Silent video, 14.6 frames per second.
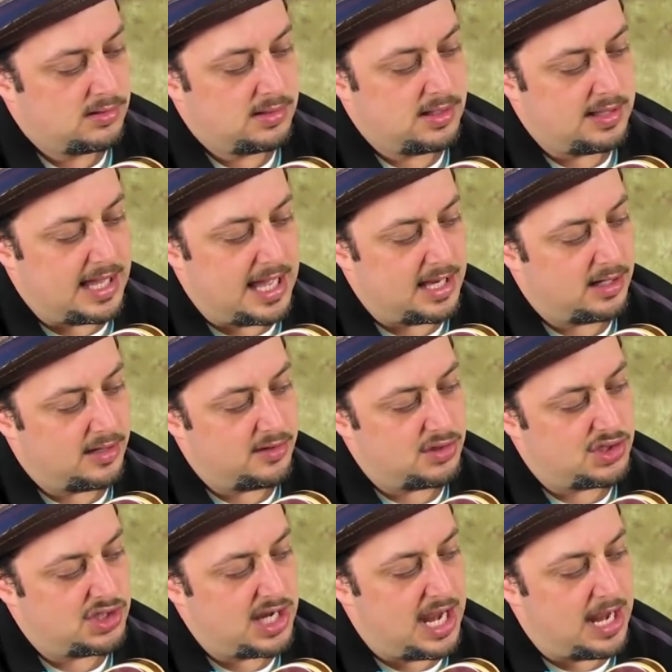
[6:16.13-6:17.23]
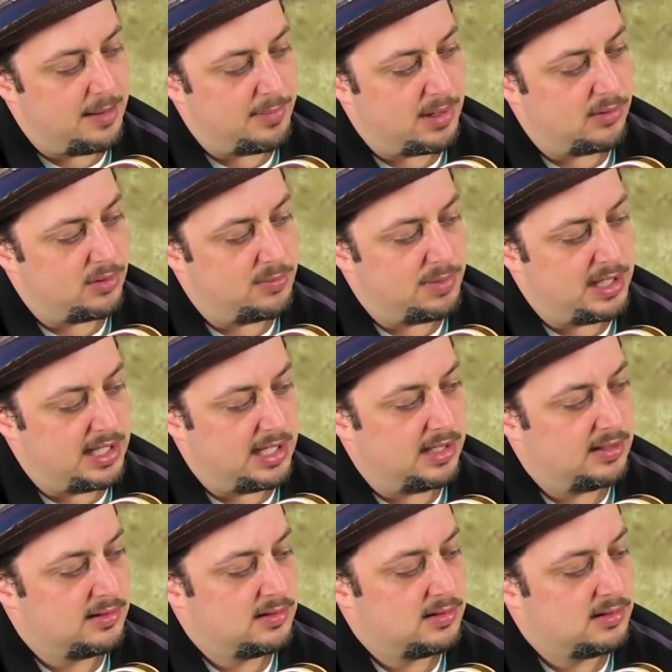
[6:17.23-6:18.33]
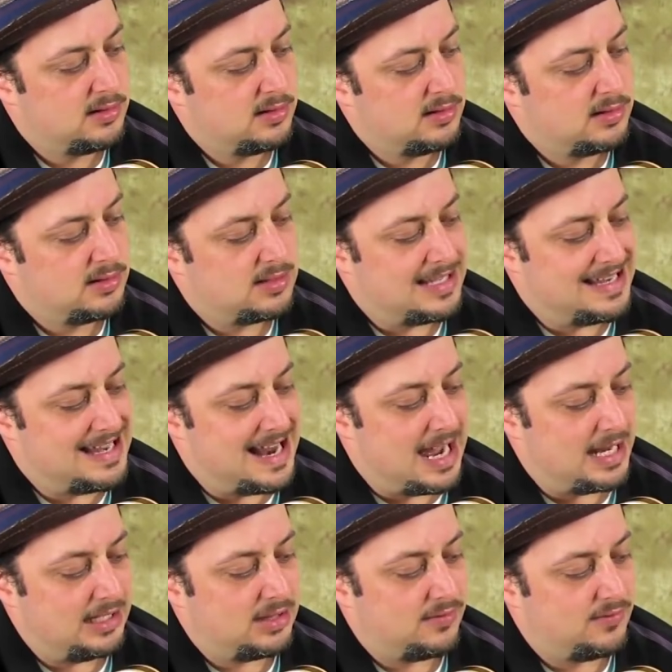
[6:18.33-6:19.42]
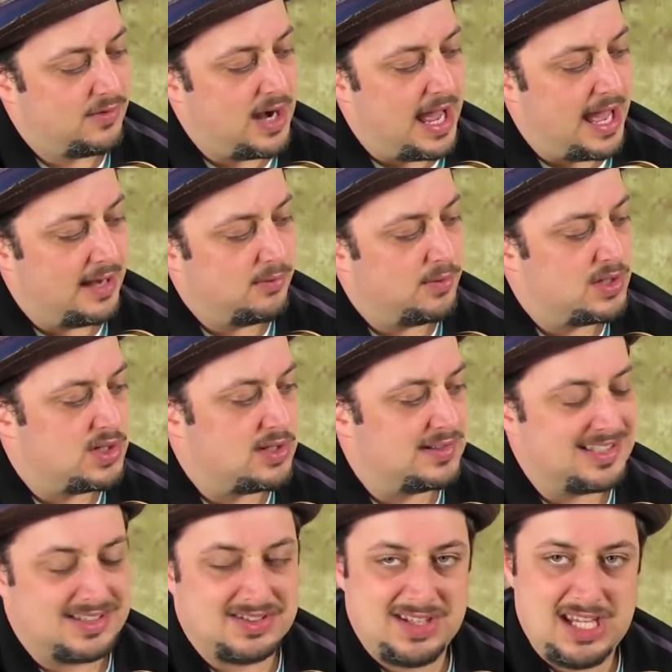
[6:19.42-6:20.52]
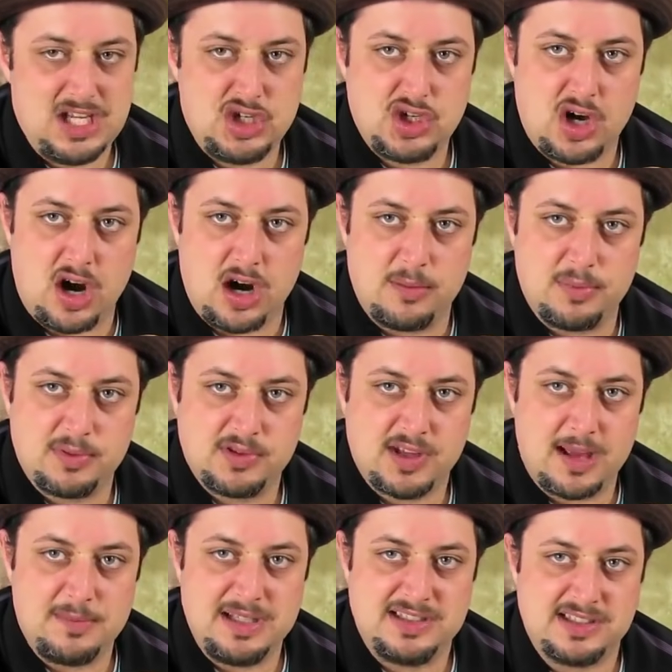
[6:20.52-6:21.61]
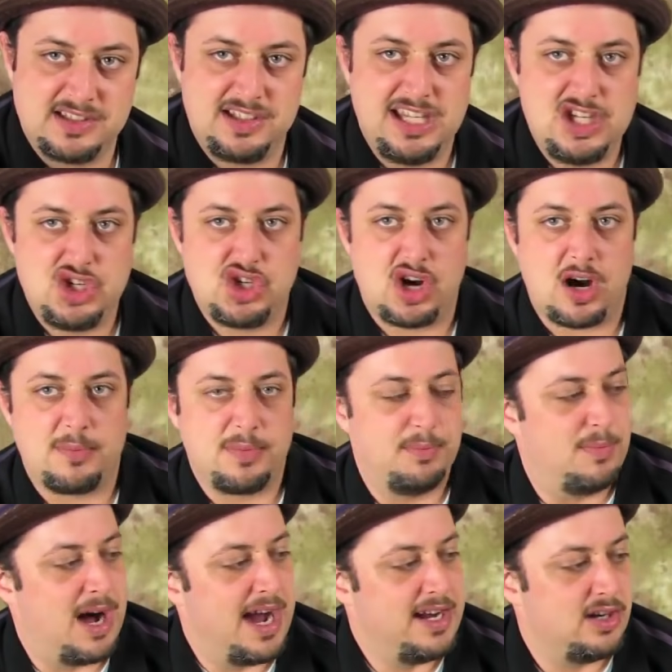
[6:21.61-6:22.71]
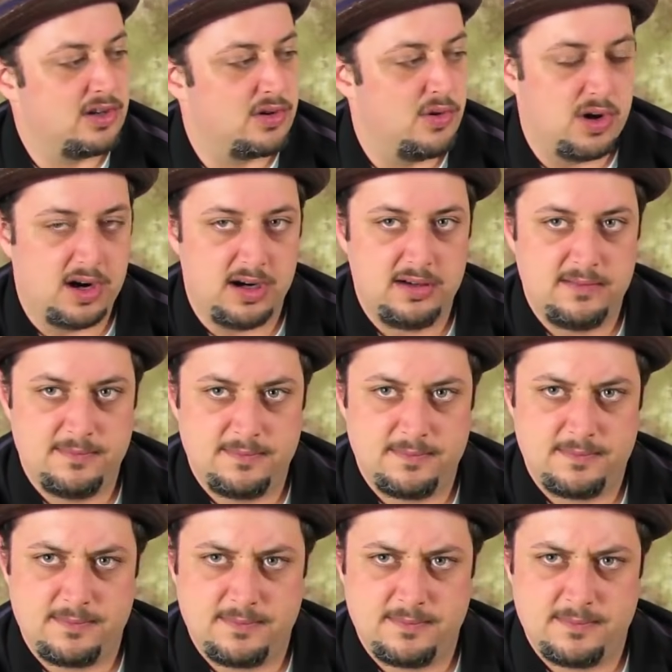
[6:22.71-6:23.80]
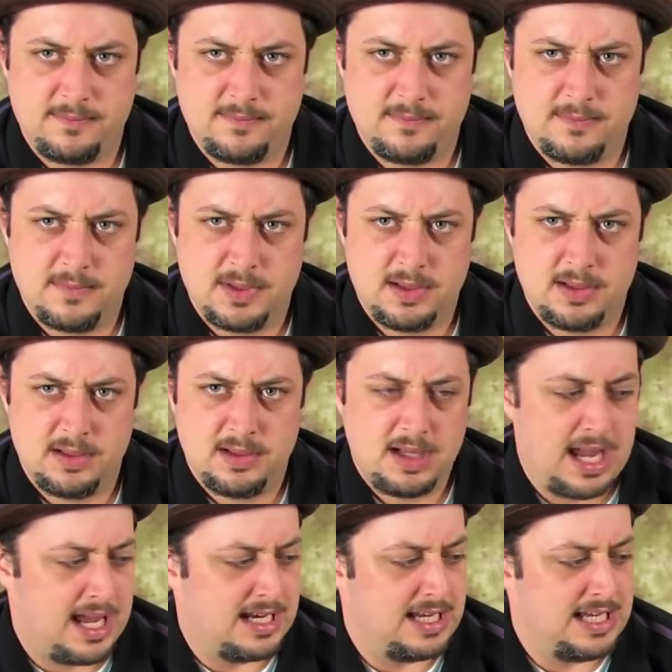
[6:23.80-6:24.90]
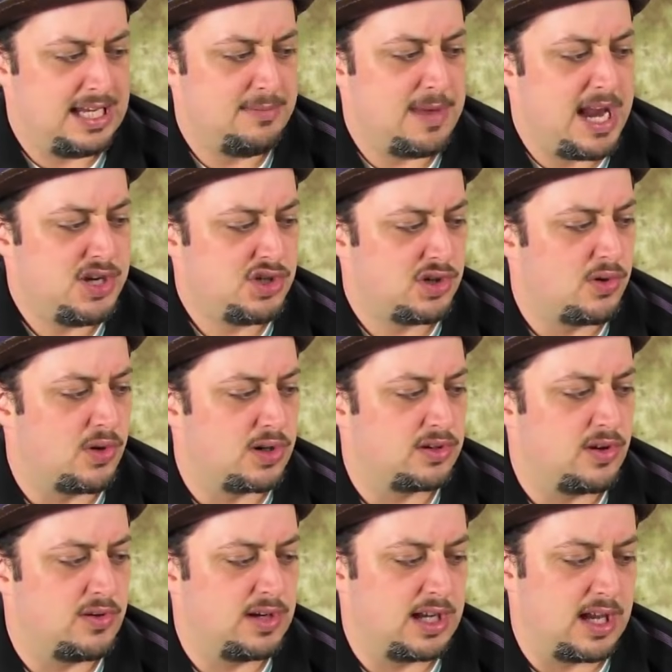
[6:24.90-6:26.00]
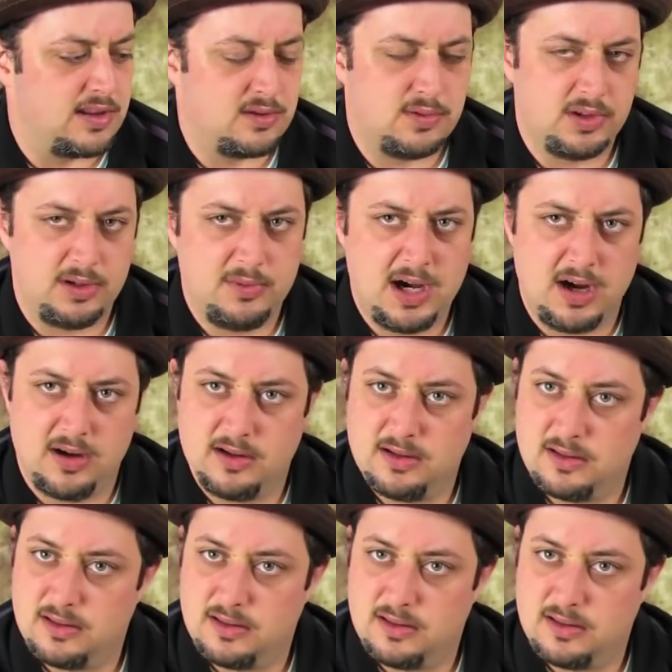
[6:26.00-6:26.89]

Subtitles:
to that other shape, and it would be the 9th fret, which is a C sharp. So that means a C sharp minor chord and an E major chord go together really well.